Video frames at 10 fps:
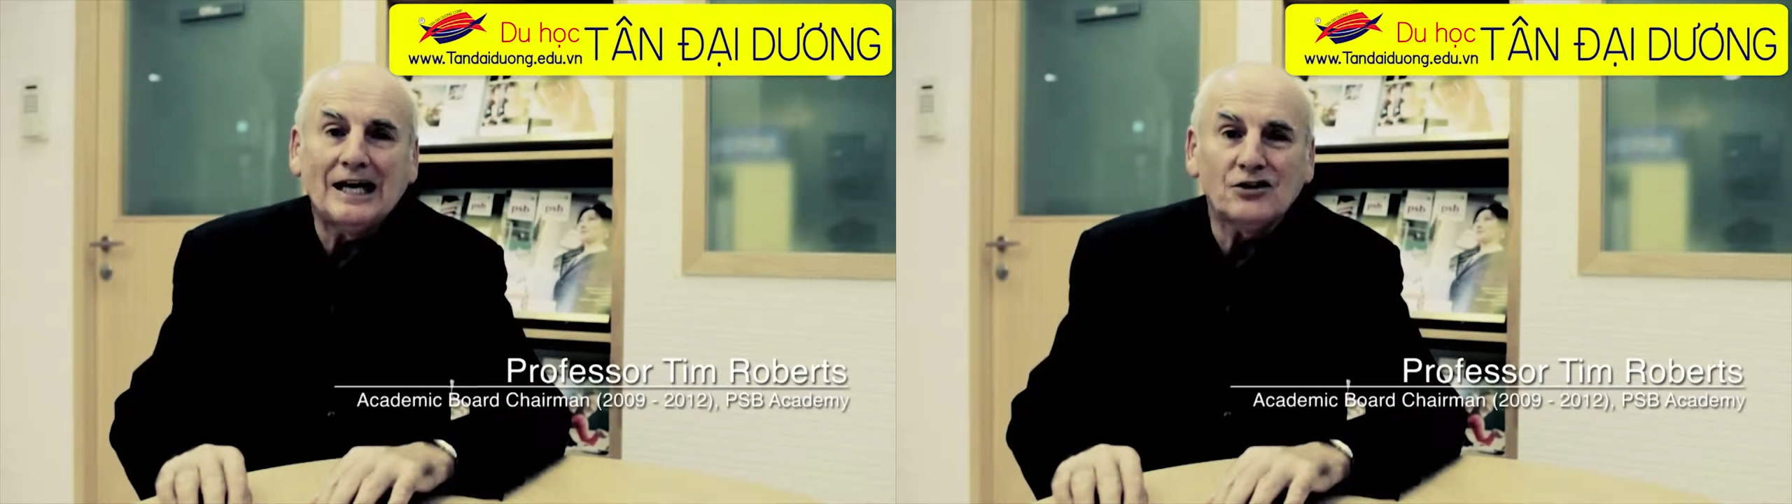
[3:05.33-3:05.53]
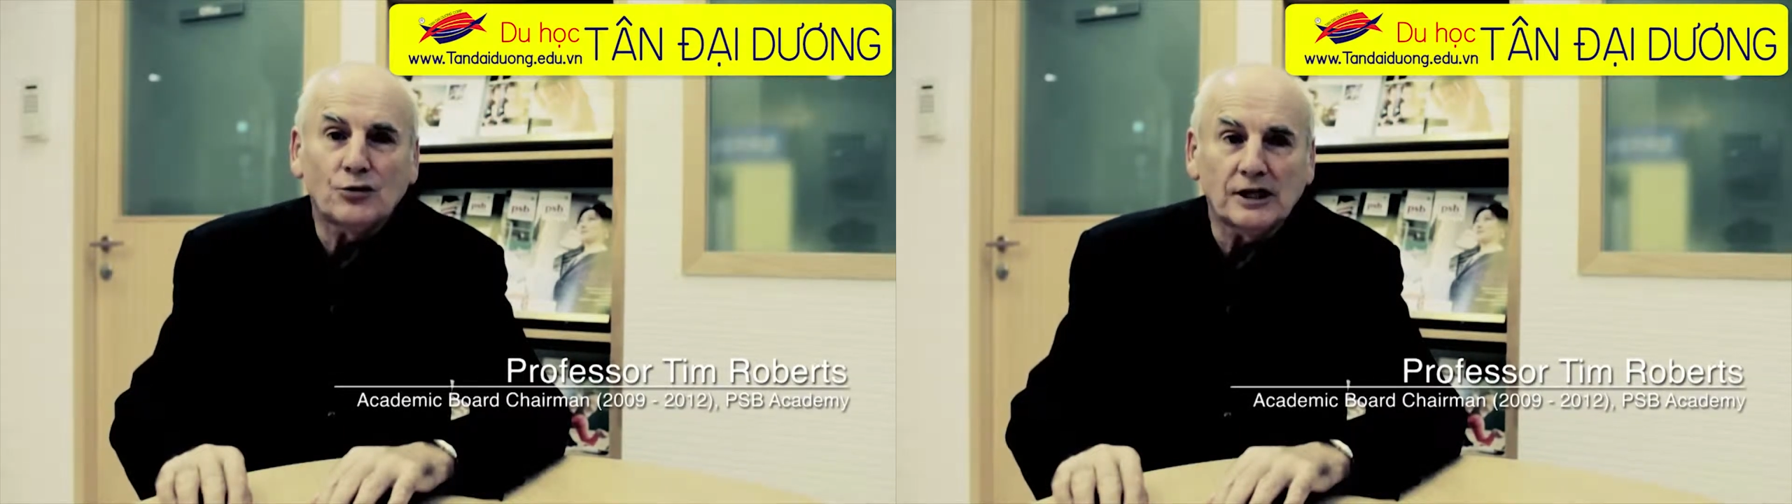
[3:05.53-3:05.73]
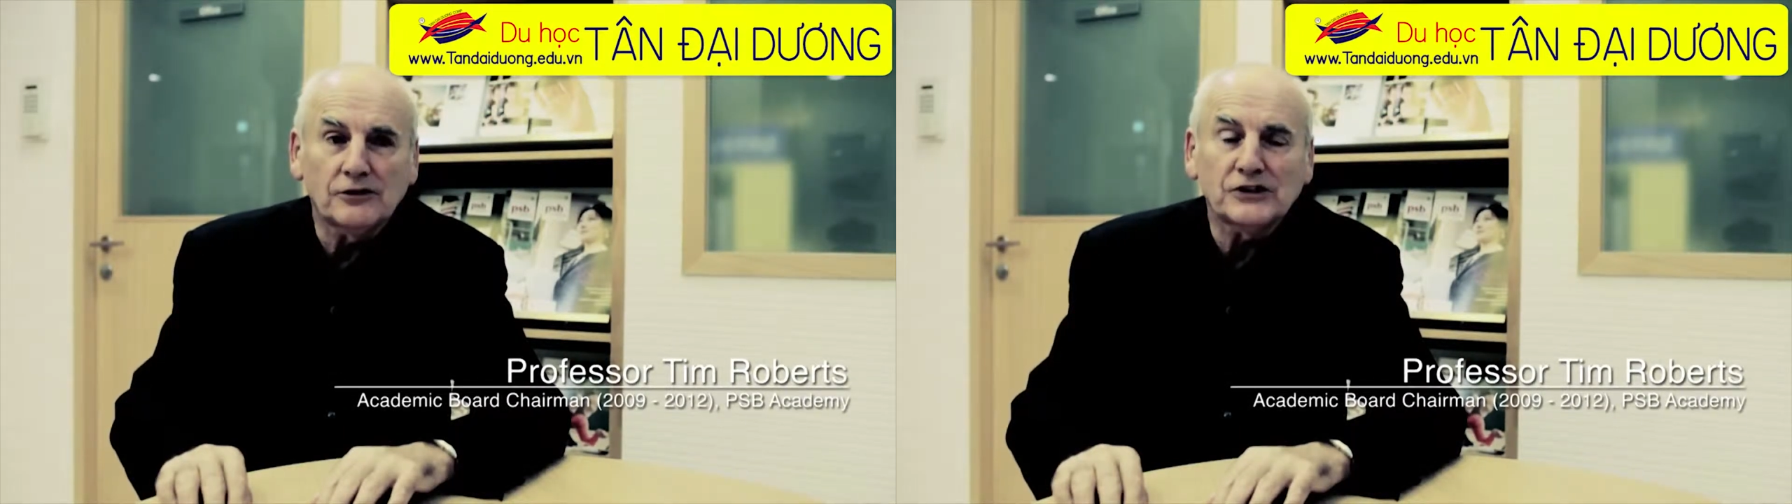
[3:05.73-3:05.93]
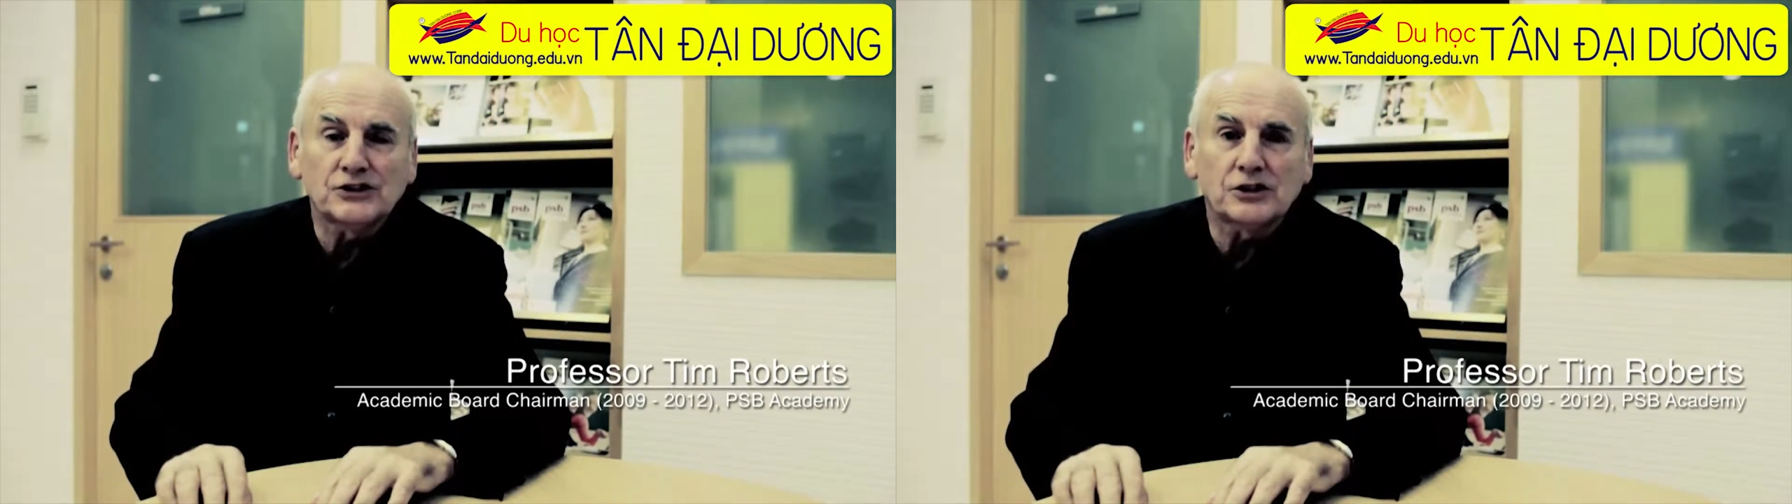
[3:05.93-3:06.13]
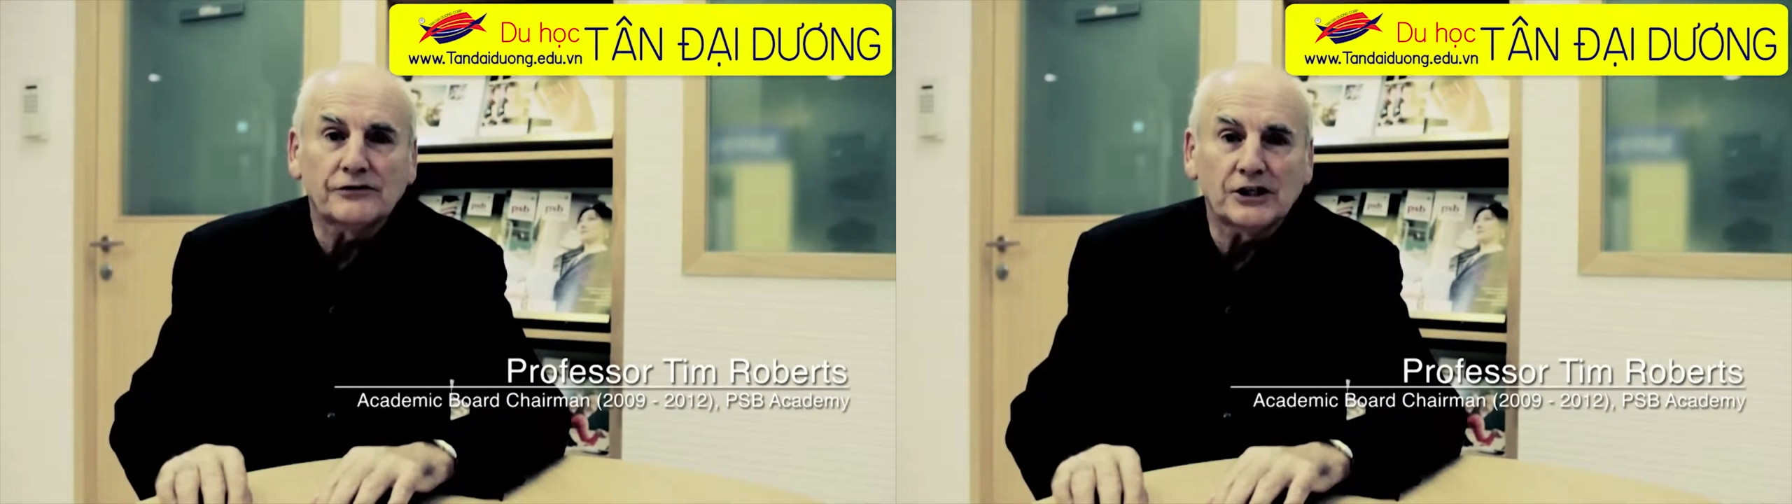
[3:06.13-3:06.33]
and the
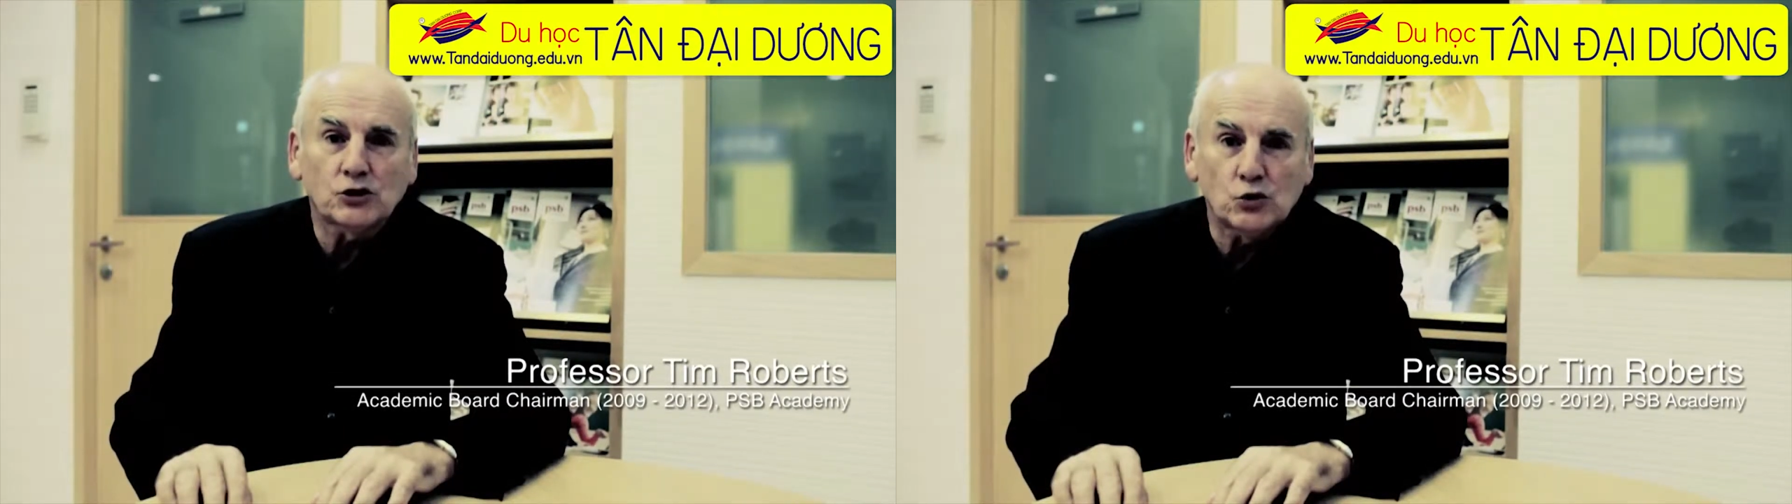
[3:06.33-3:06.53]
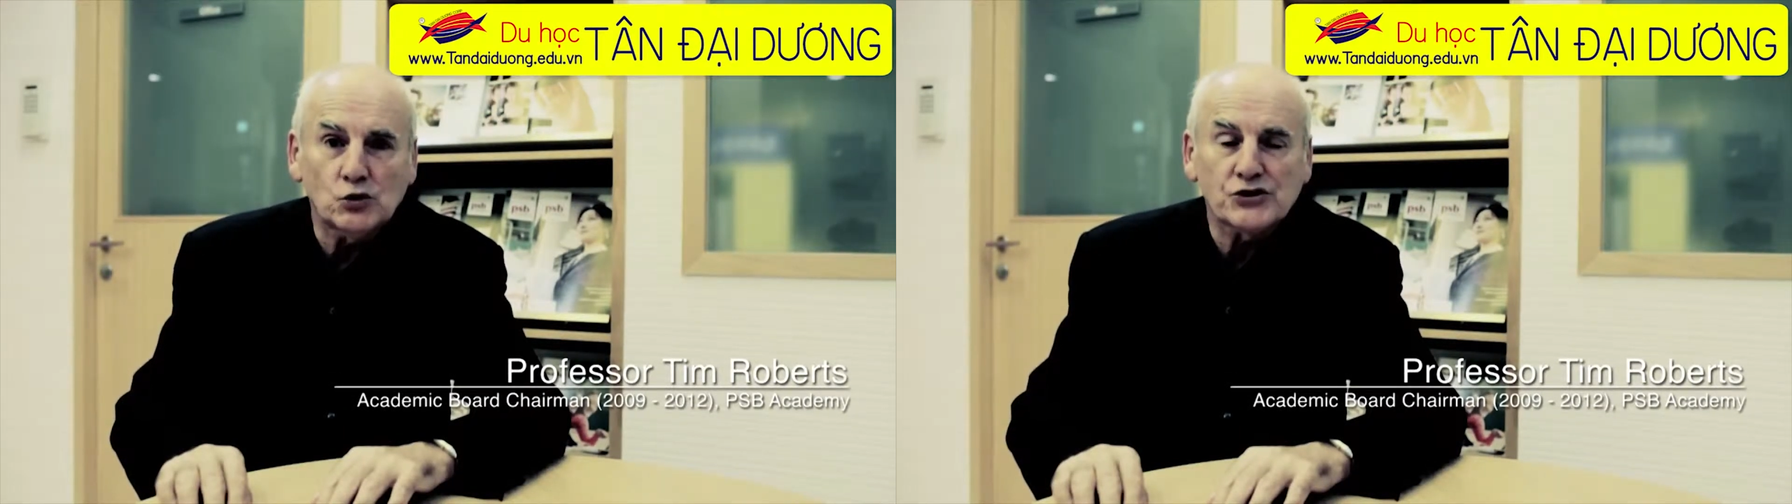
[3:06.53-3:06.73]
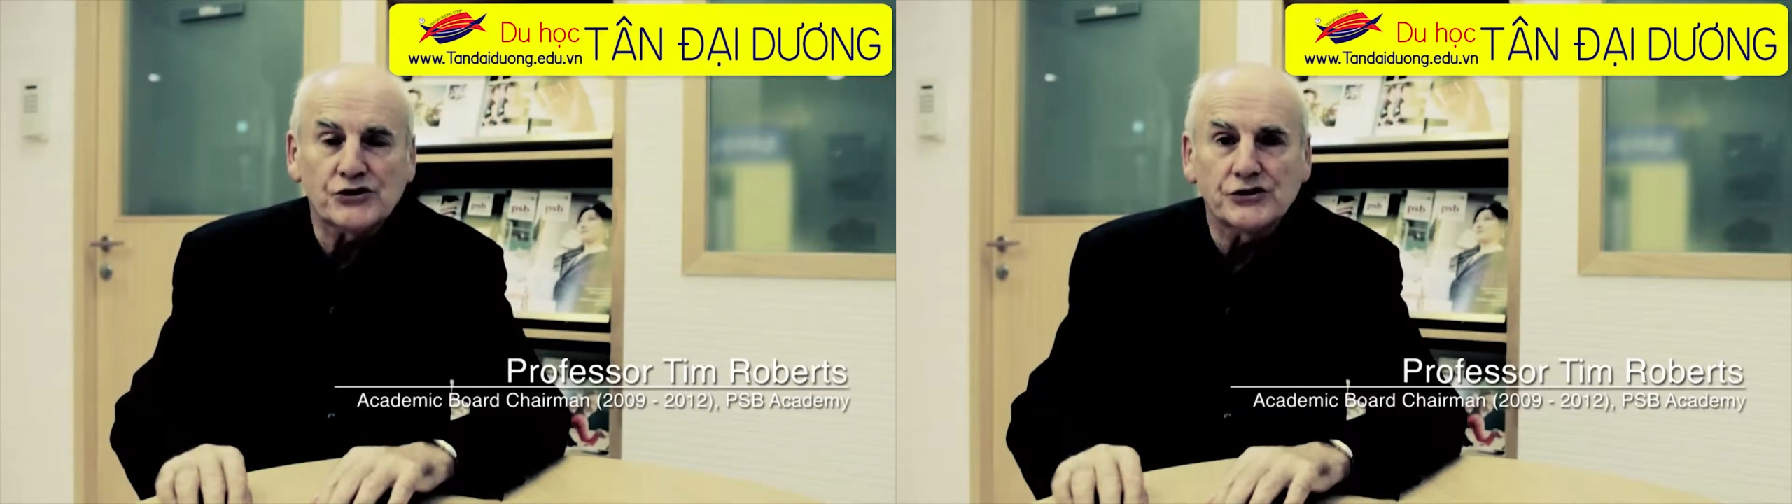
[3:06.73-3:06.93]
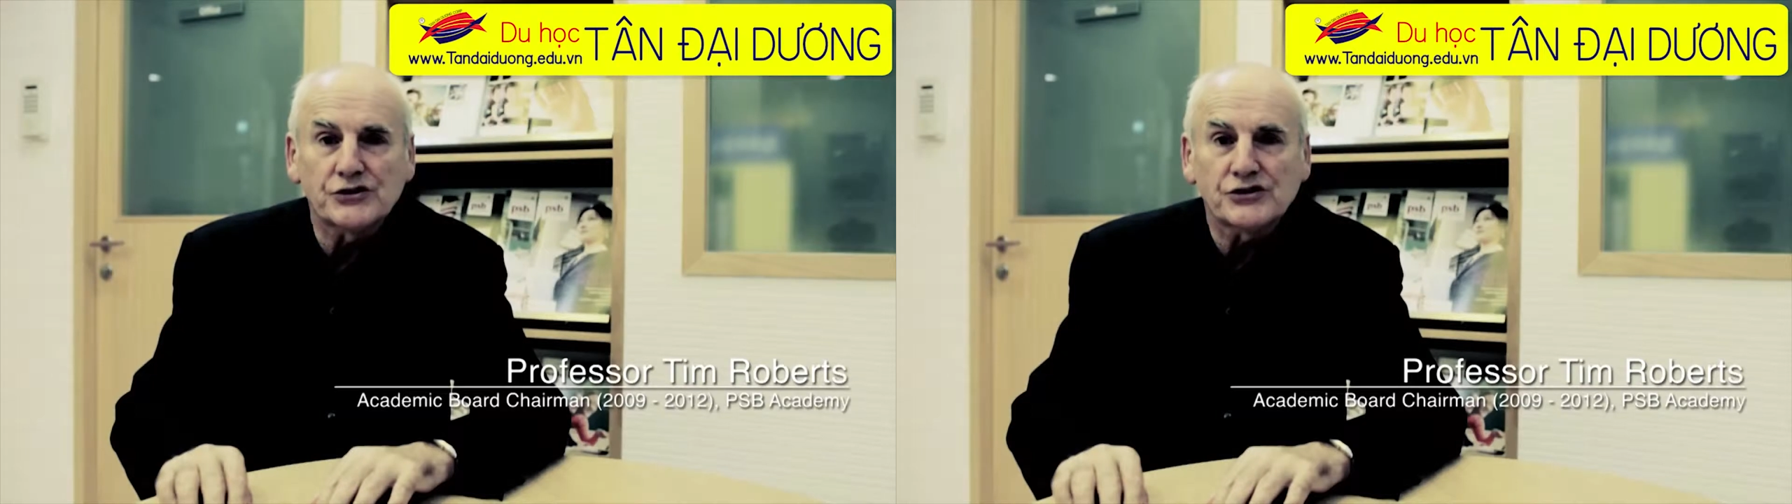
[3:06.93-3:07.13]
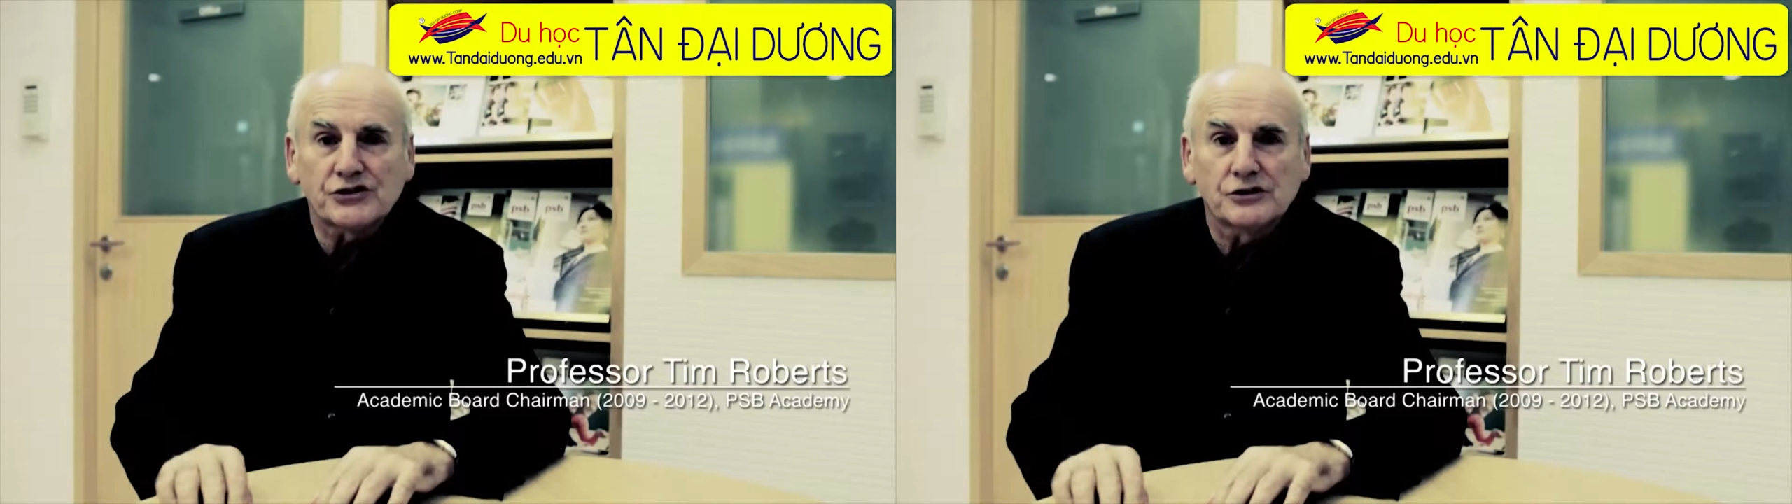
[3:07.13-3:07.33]
relevance of our courses